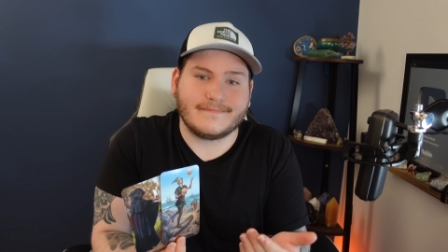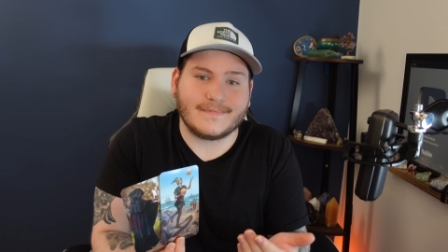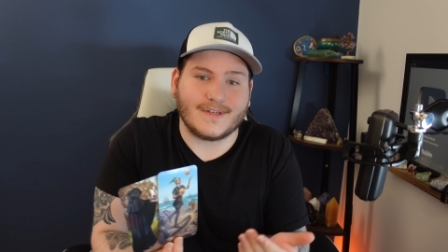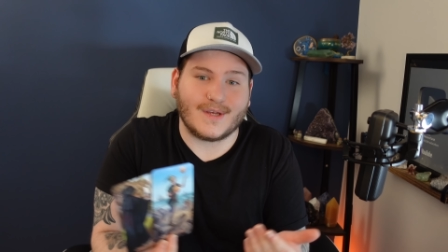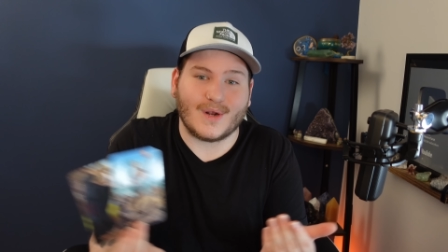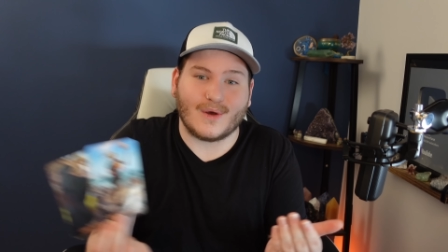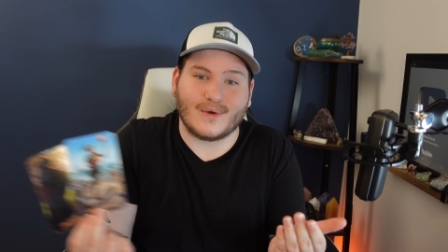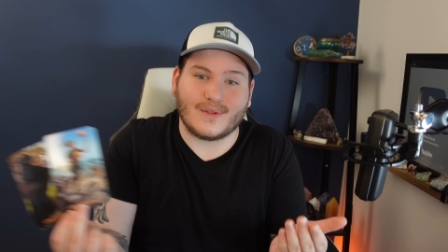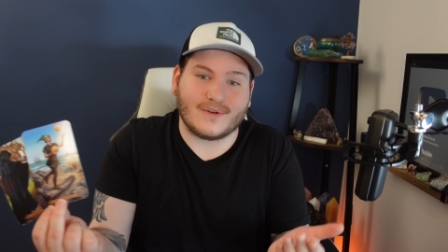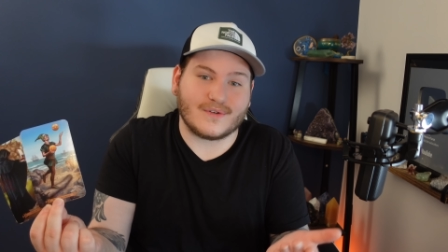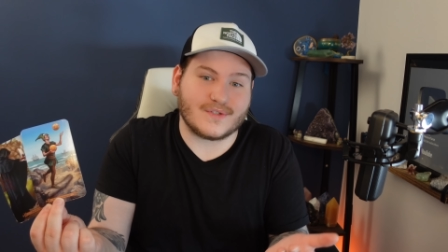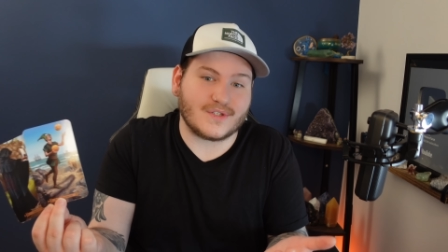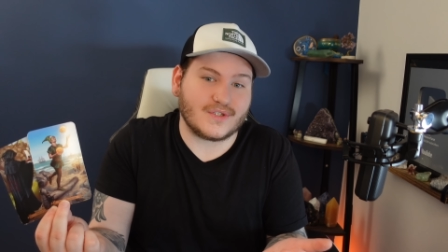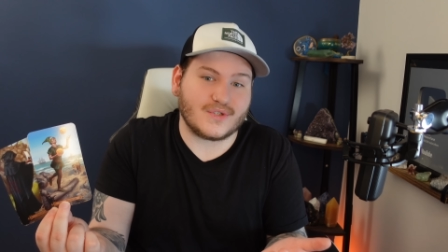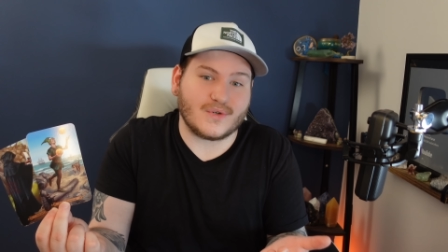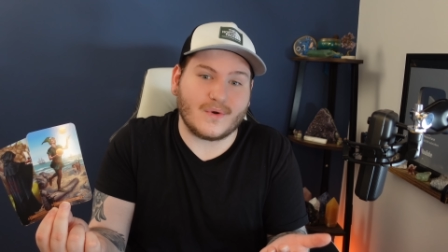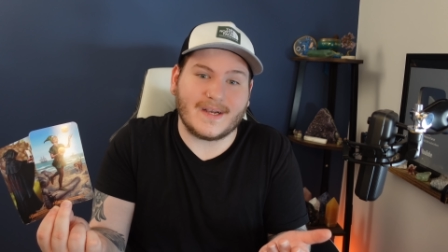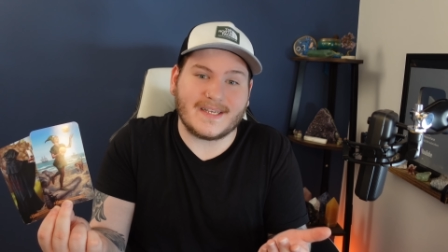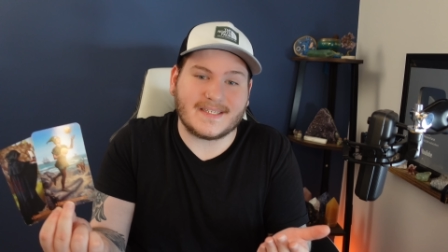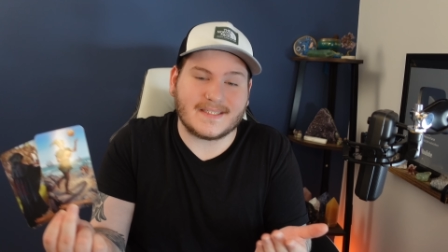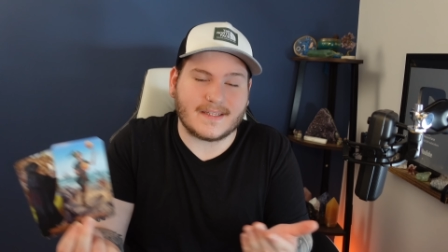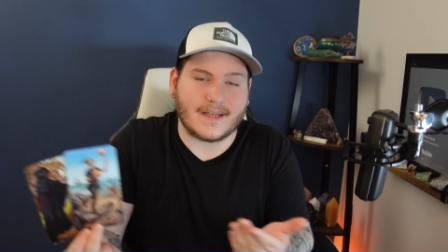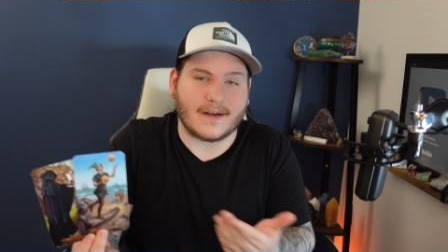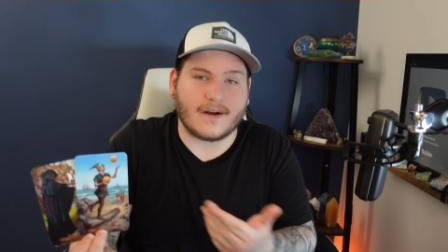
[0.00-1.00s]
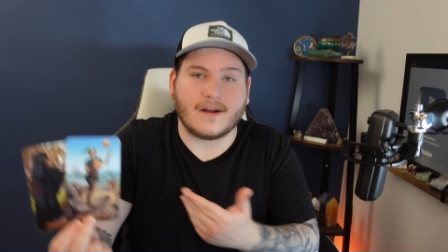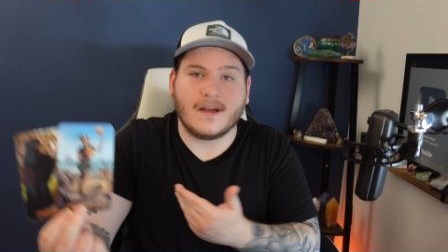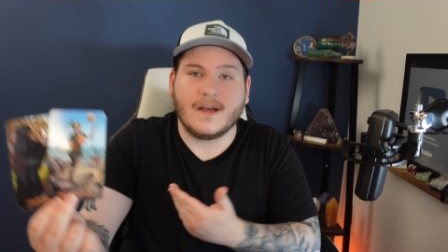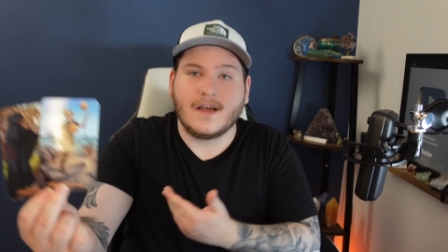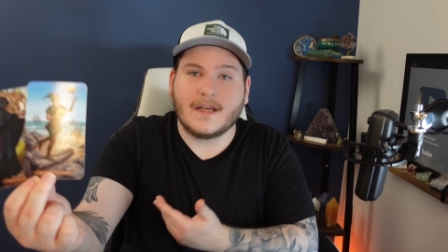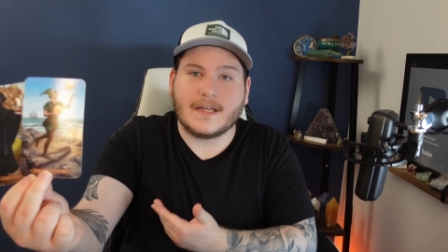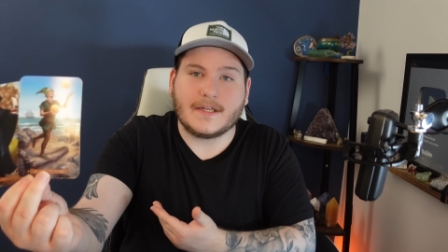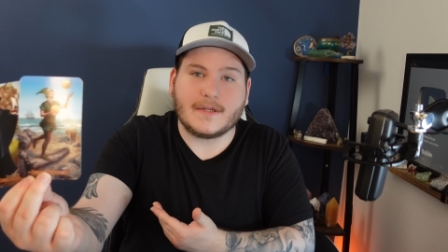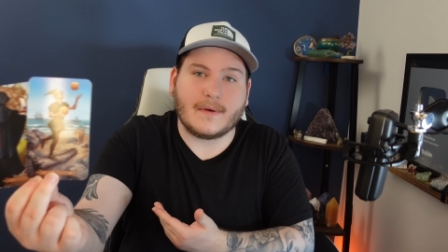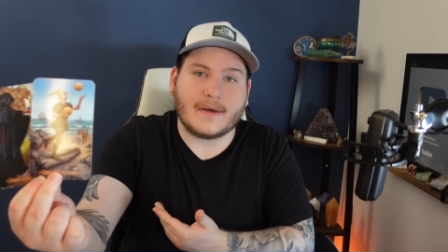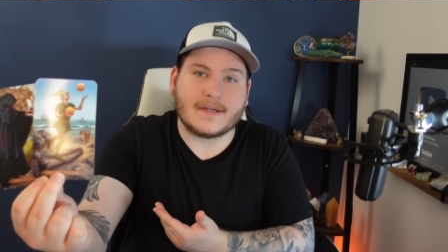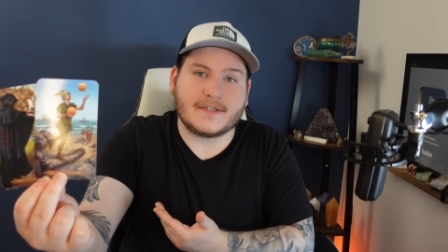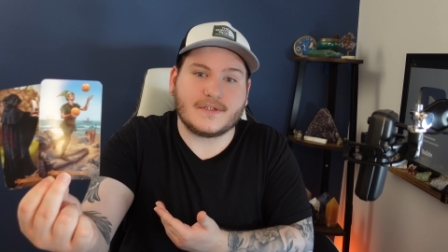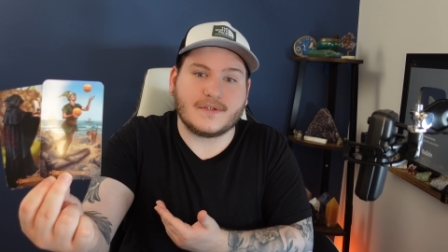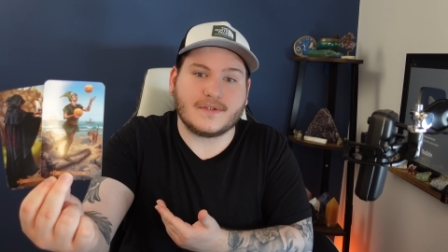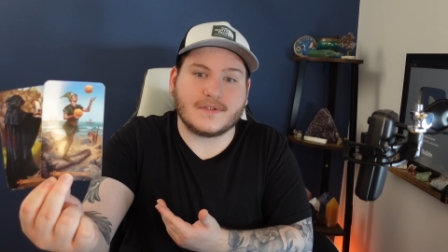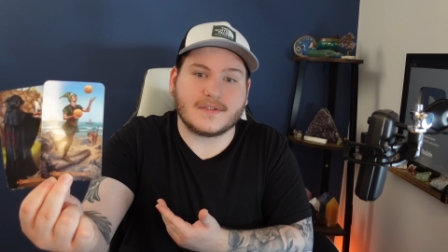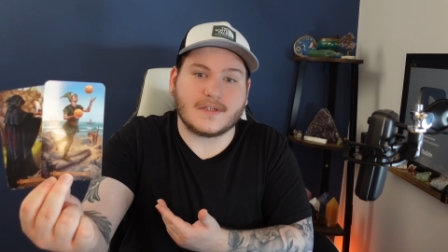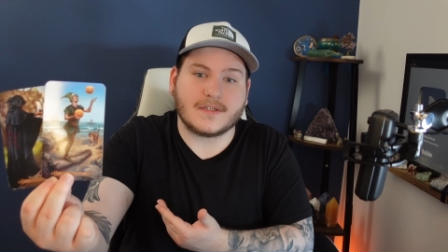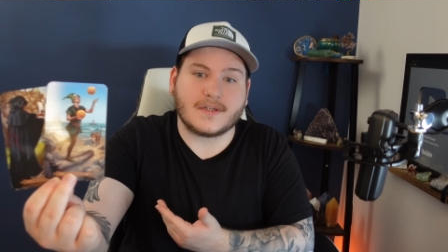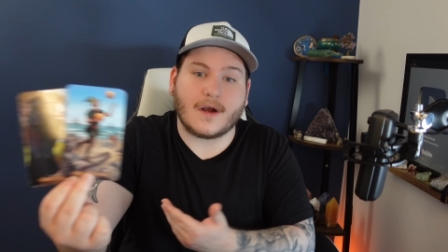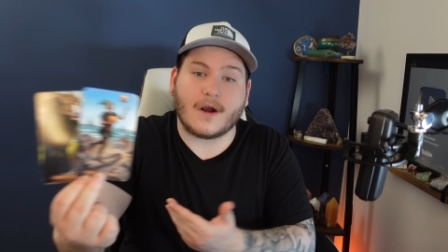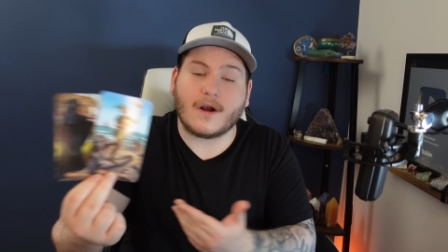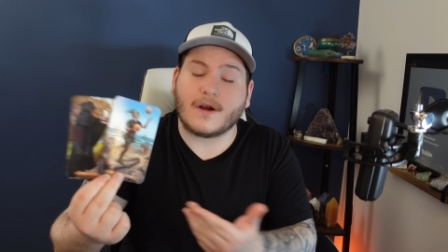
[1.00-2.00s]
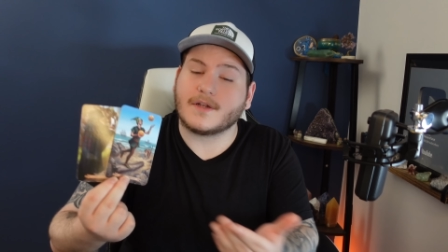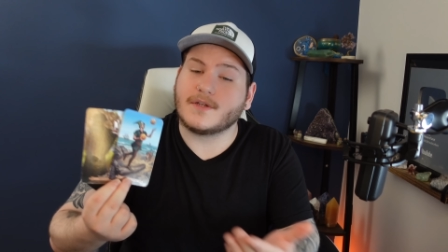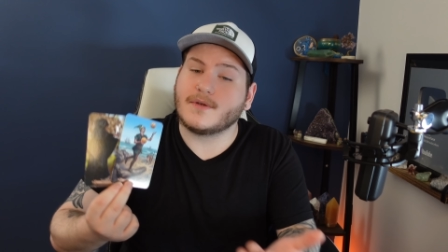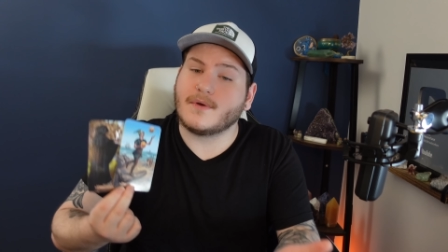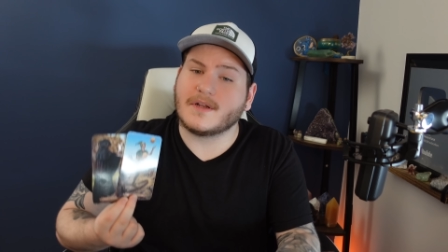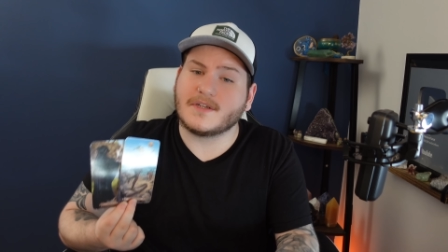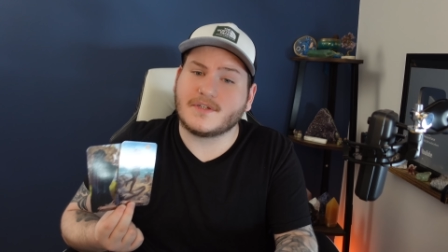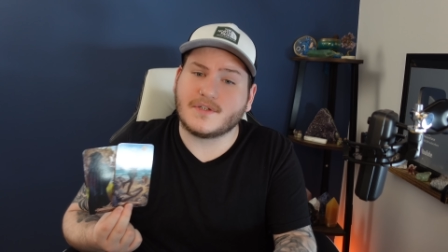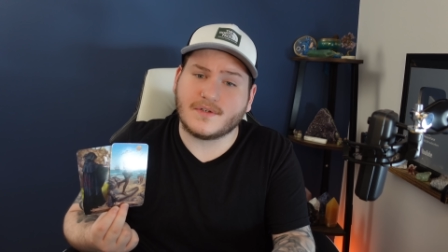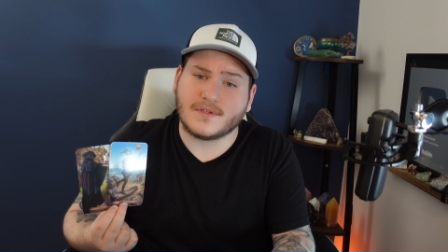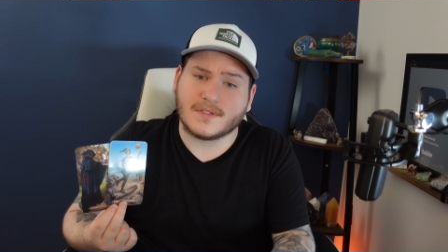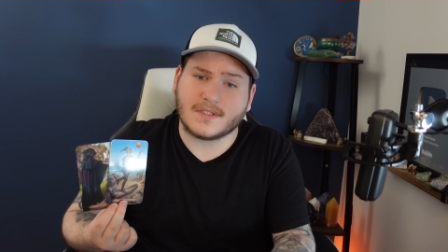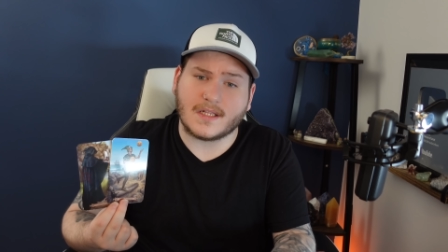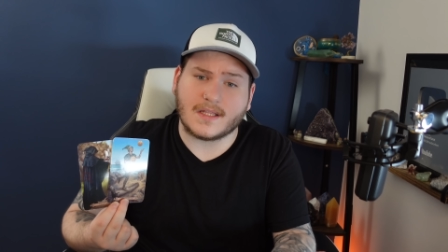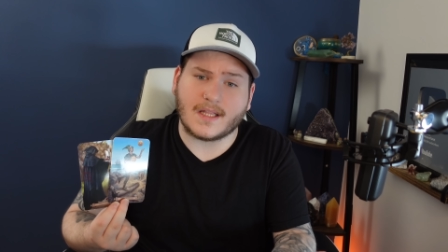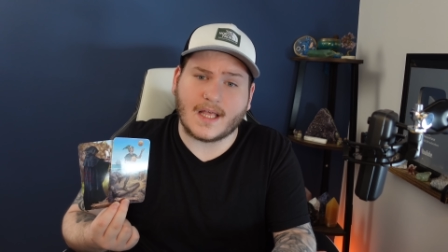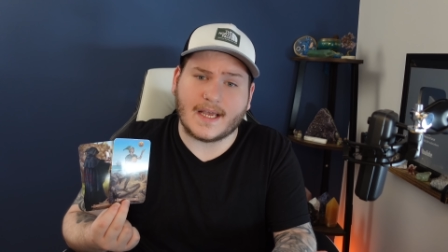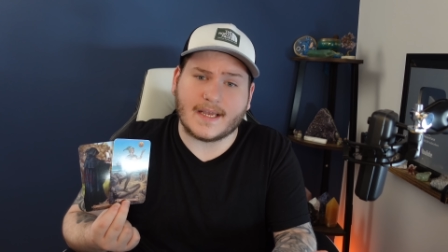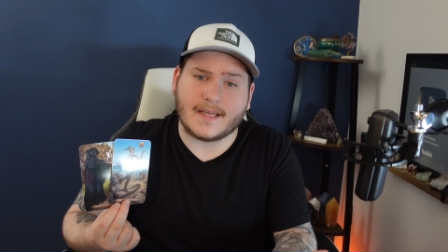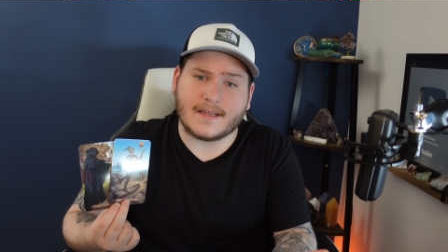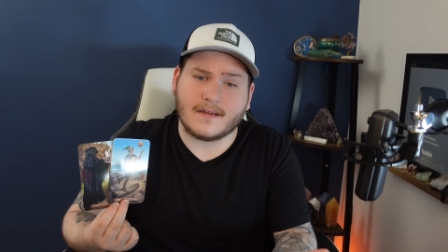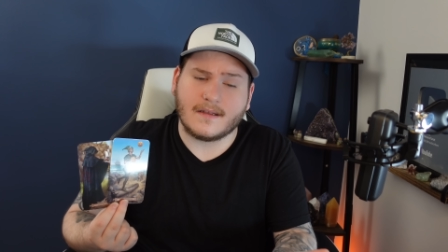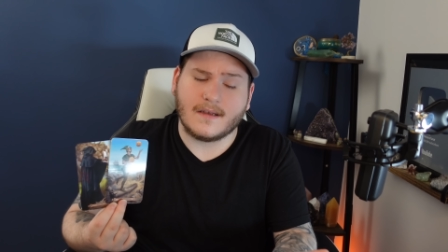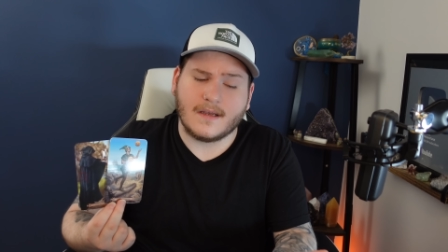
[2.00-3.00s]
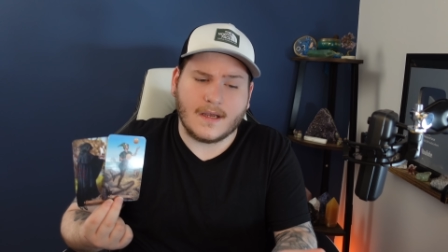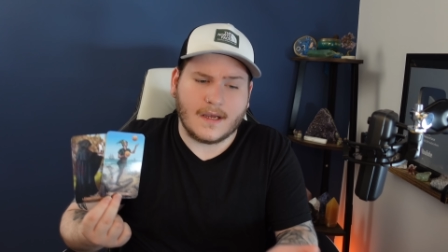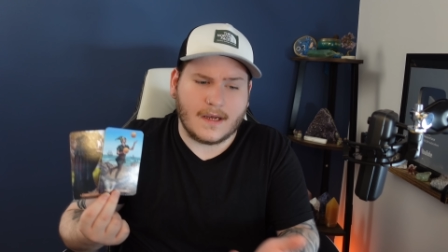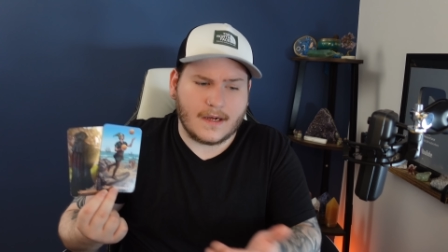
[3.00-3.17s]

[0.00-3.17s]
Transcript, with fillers: You know, there's a choice there. Do I choose the dark? Do I choose the light?